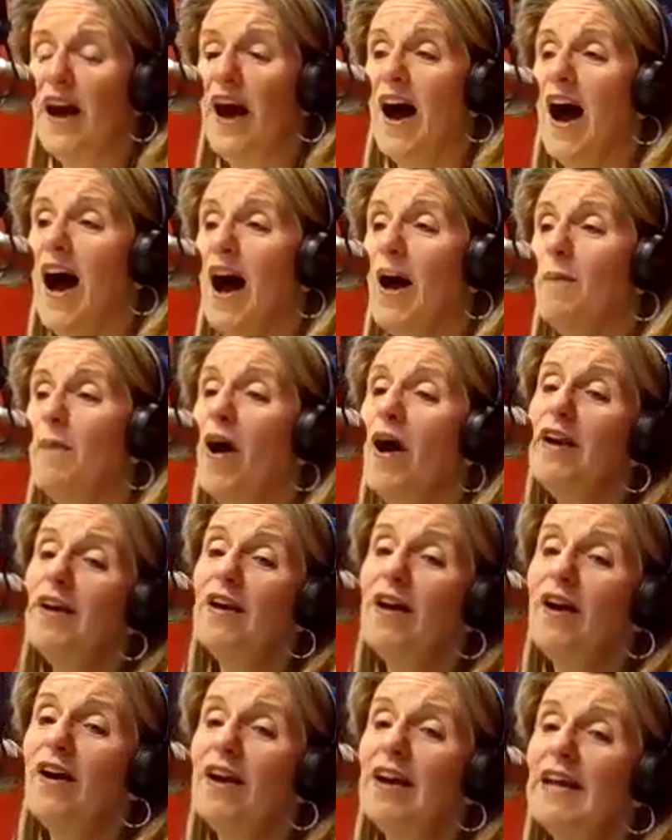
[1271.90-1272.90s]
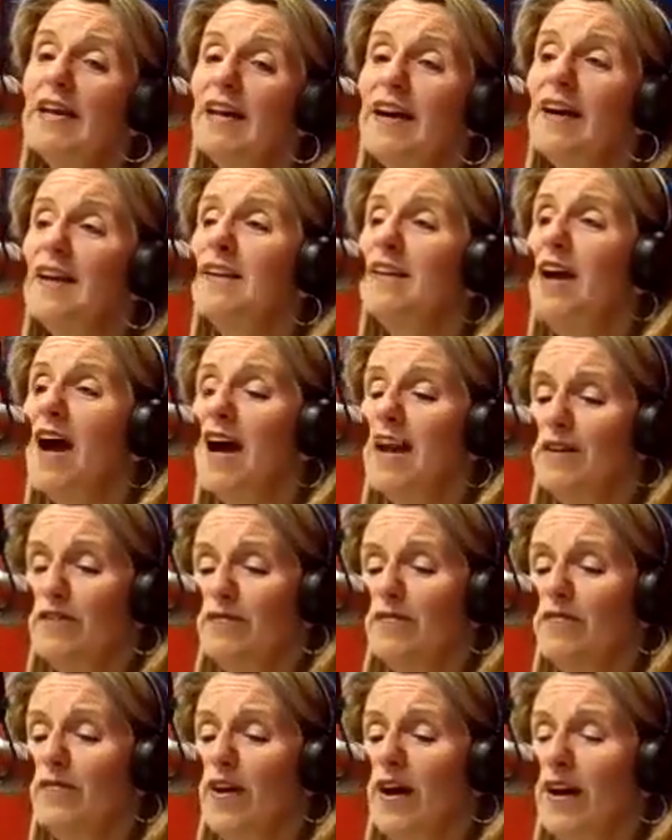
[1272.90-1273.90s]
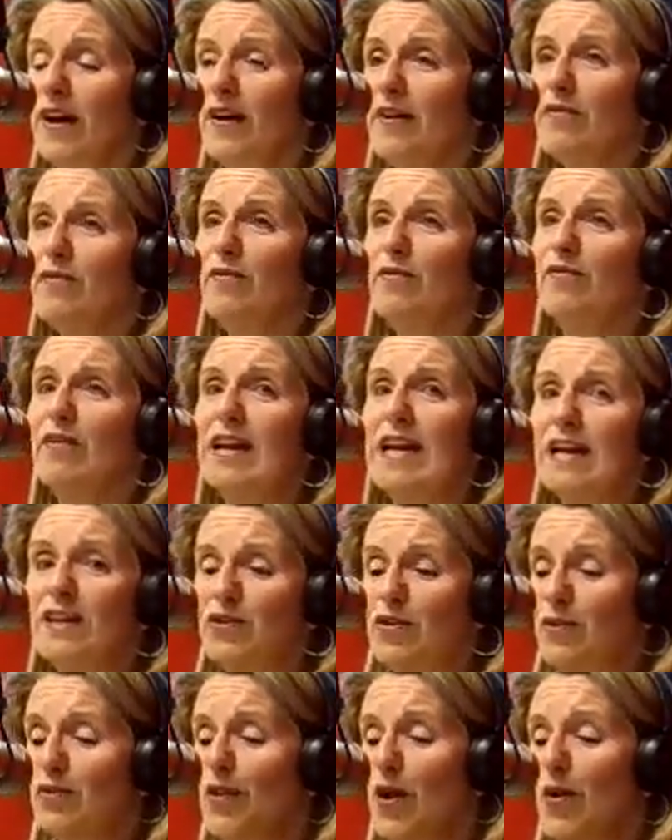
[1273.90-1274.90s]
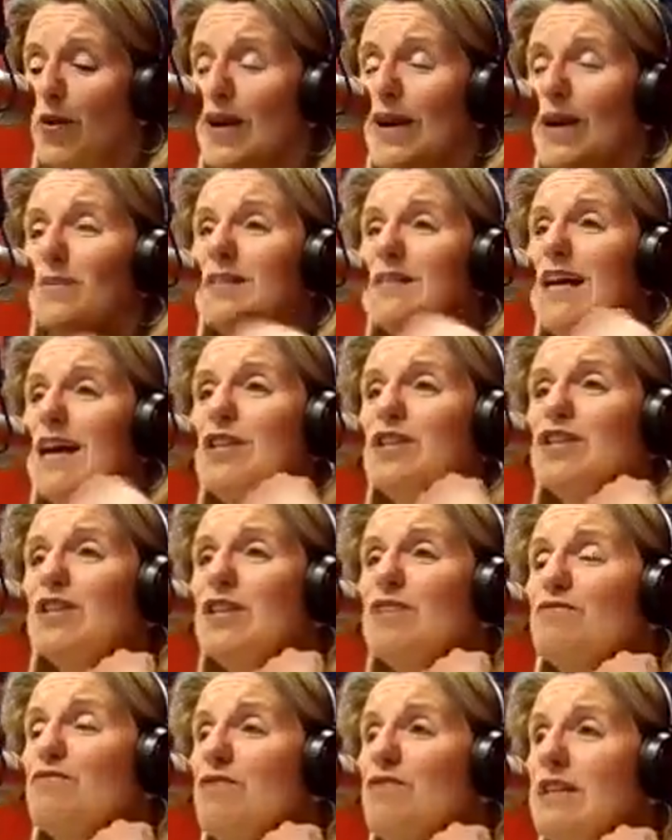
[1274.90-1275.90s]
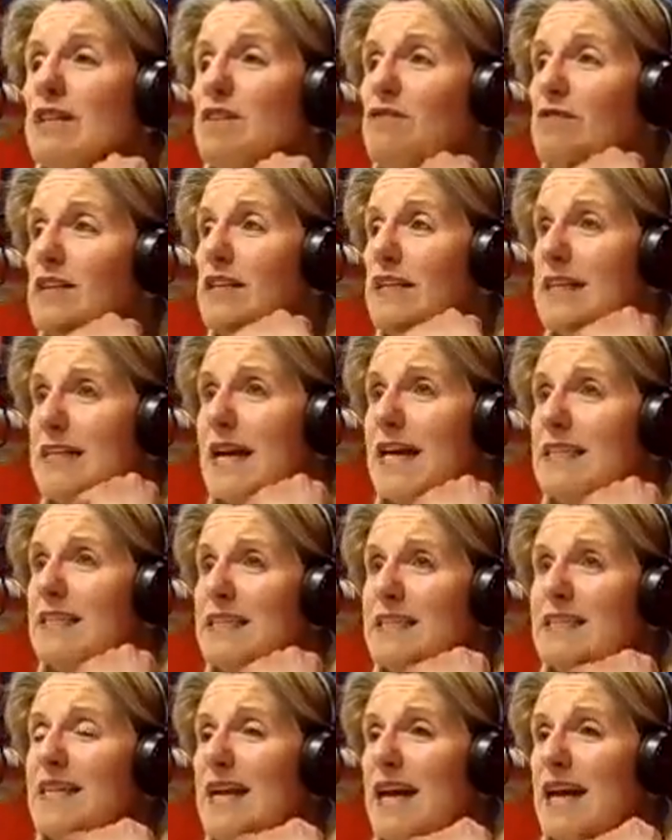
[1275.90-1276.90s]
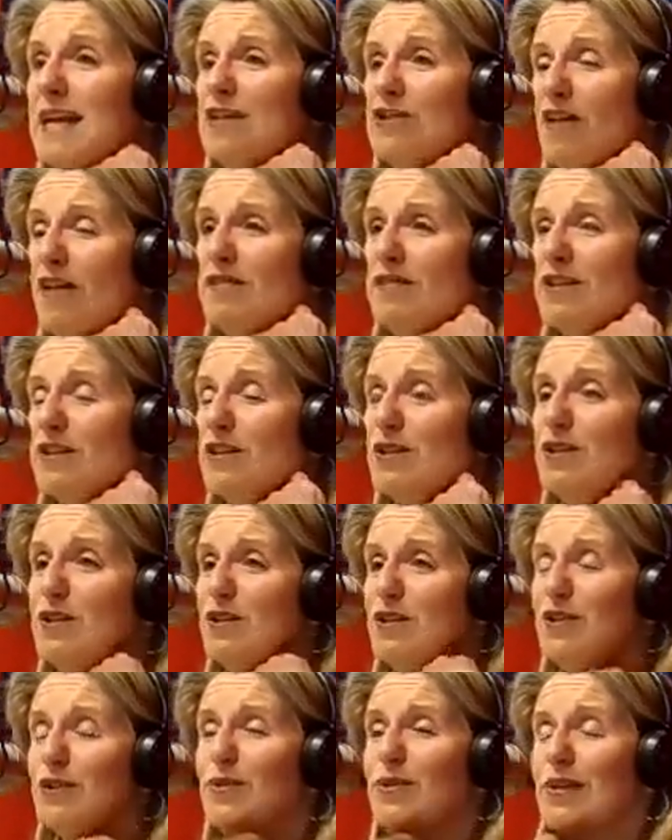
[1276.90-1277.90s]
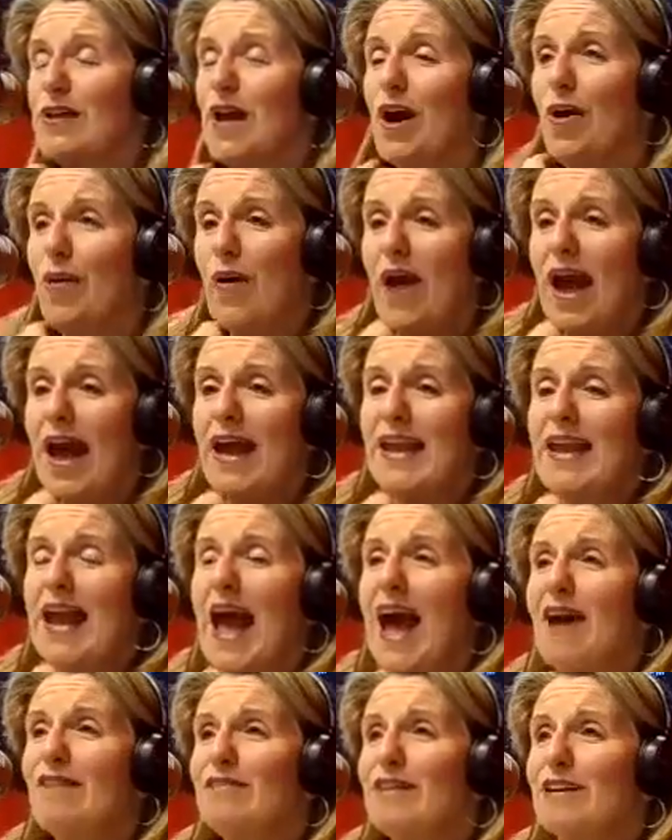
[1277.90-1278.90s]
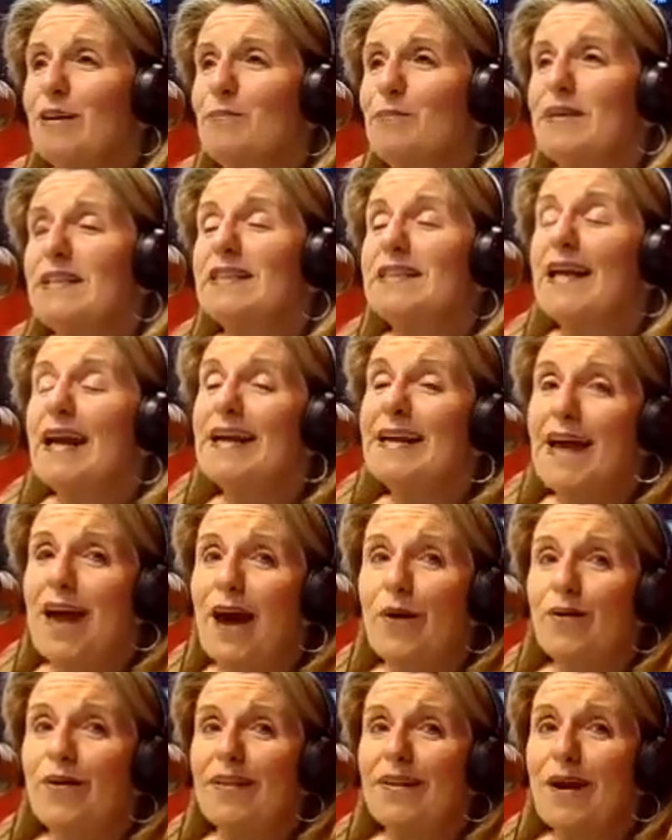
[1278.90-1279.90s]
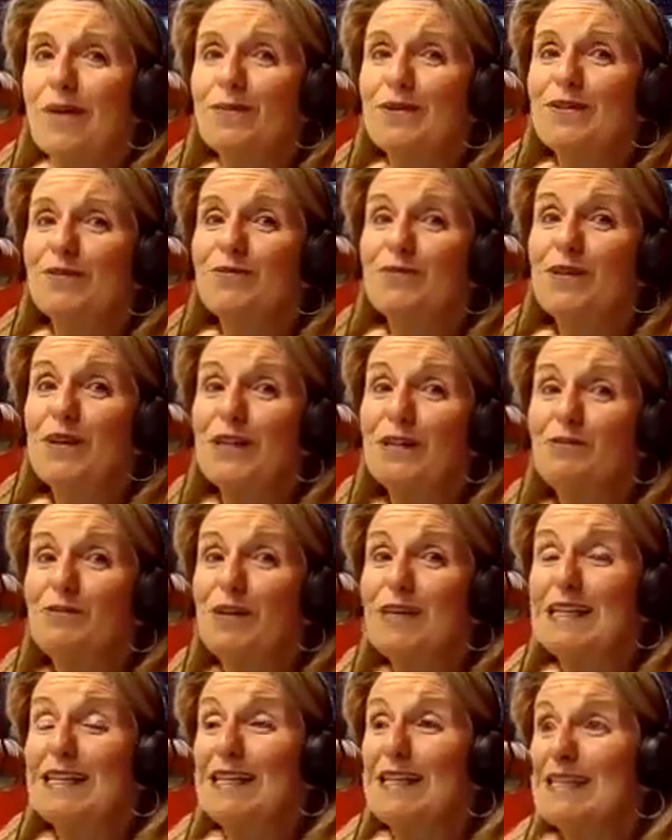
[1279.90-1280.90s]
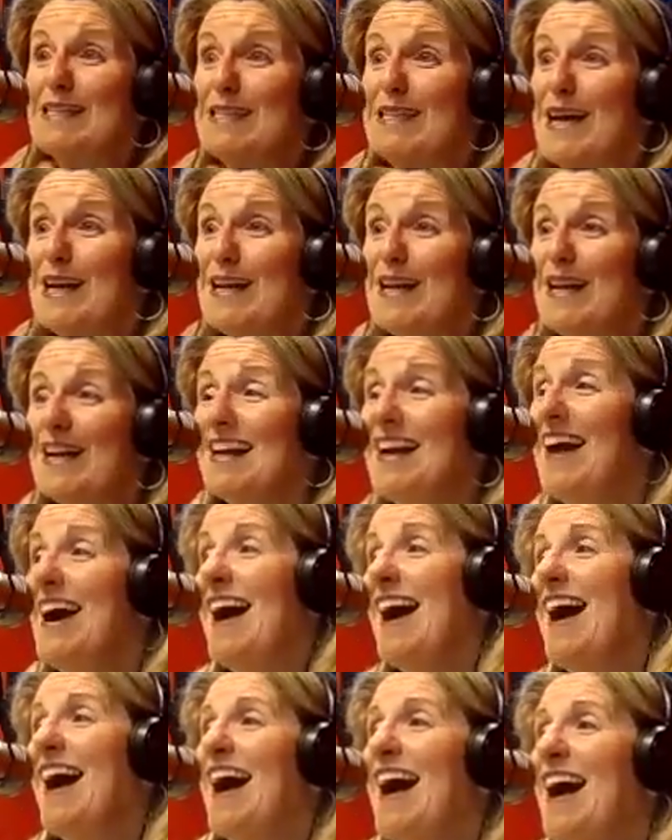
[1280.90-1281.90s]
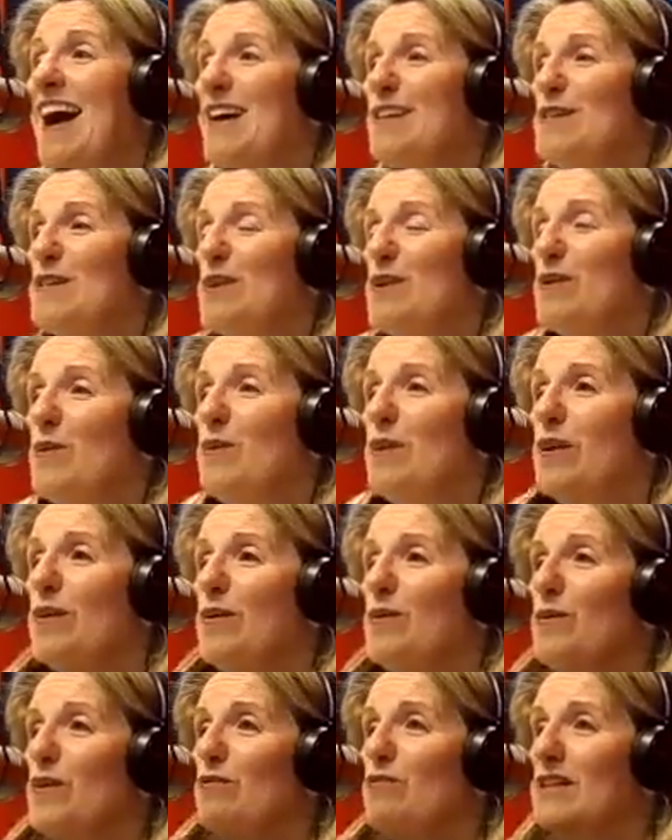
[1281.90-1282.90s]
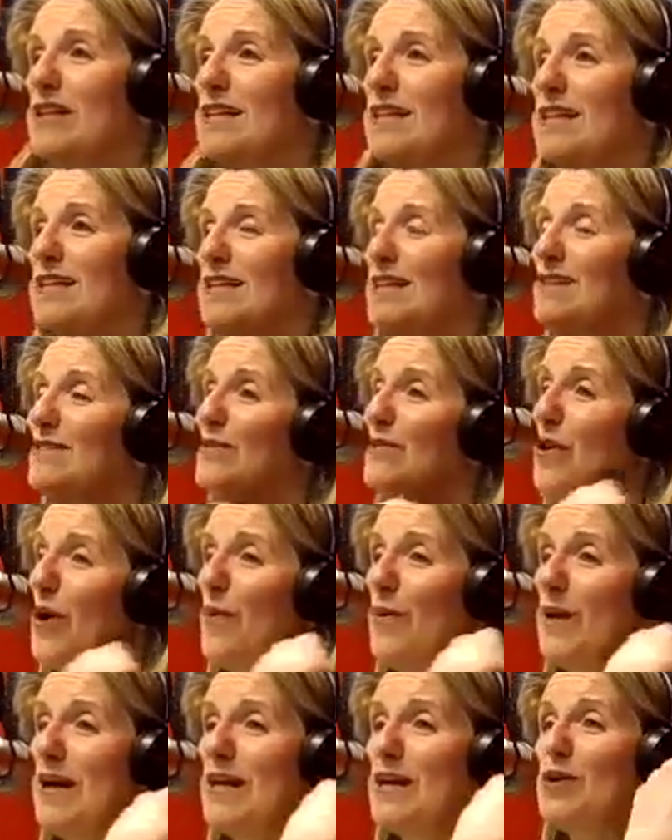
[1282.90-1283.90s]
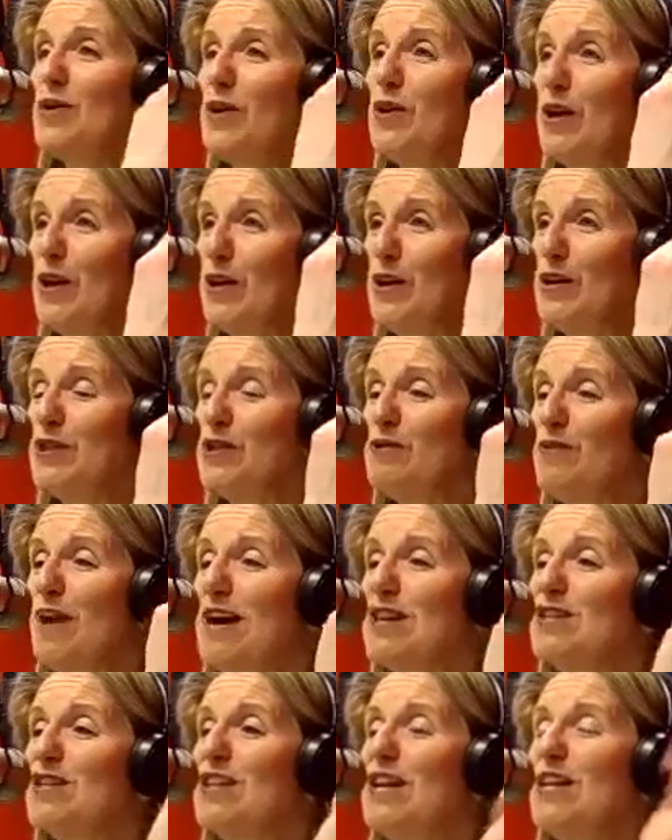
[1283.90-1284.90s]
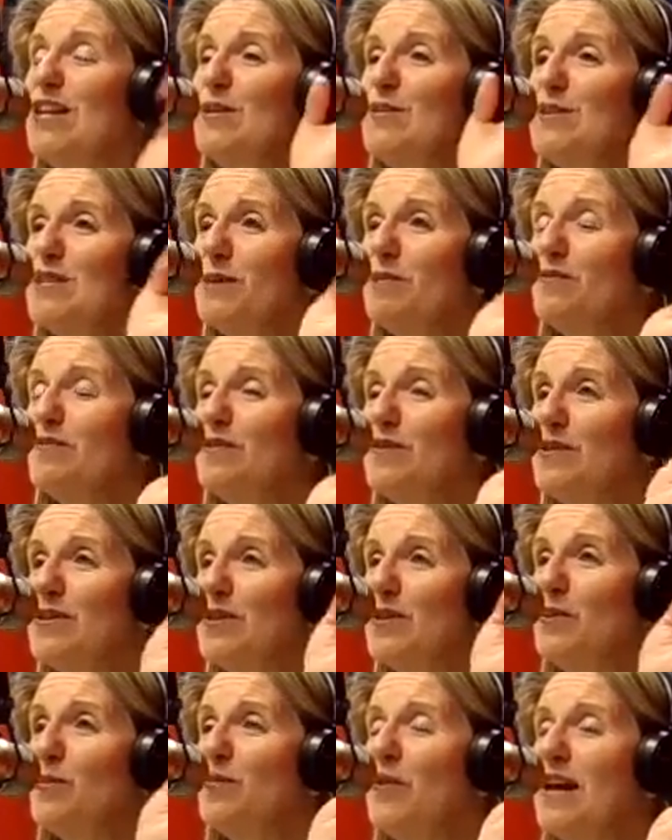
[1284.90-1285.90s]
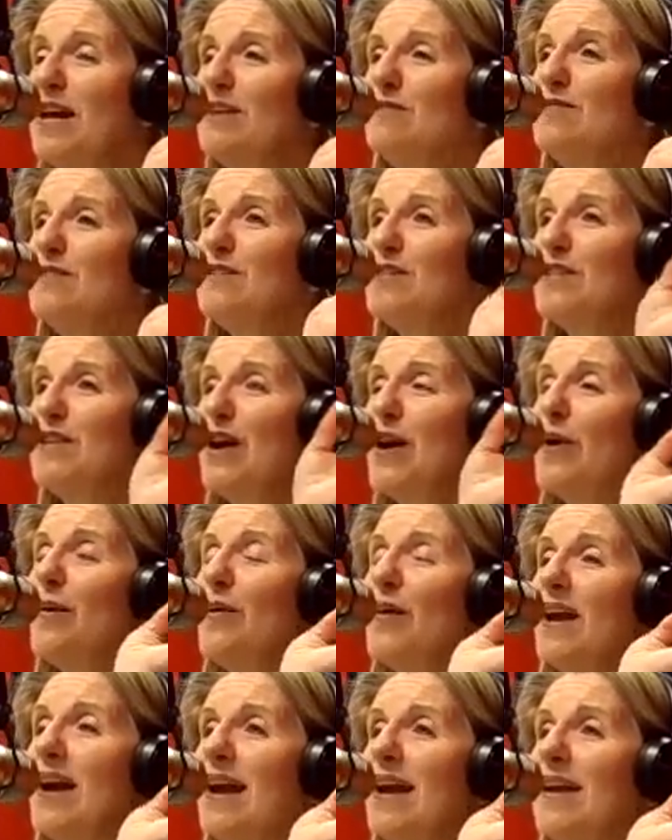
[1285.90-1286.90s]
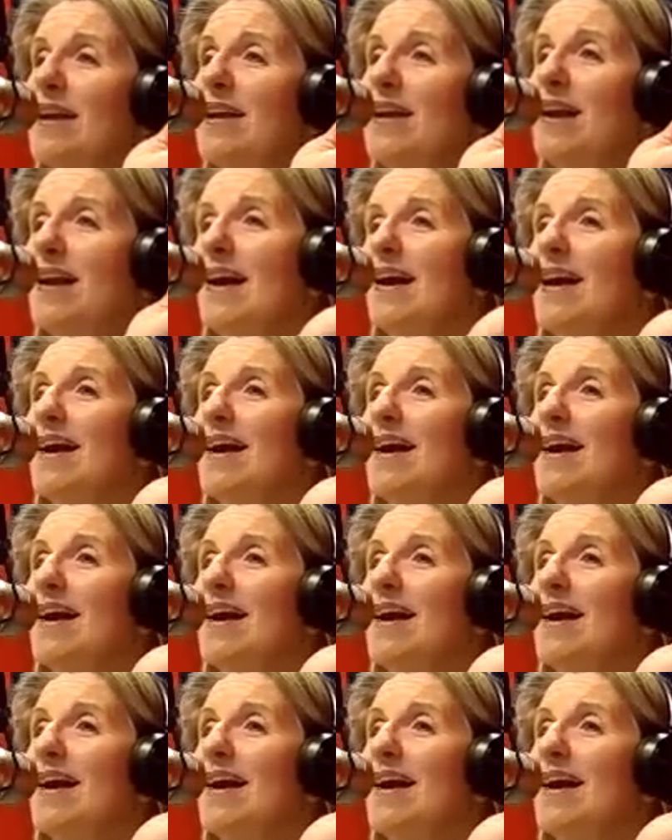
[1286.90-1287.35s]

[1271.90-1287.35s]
on a non-financial note, it was actually really, really nice today driving to the studio and having it be light out. That was really, really exciting. So we're really going in a good direction. I know some of you are still praying for snow, and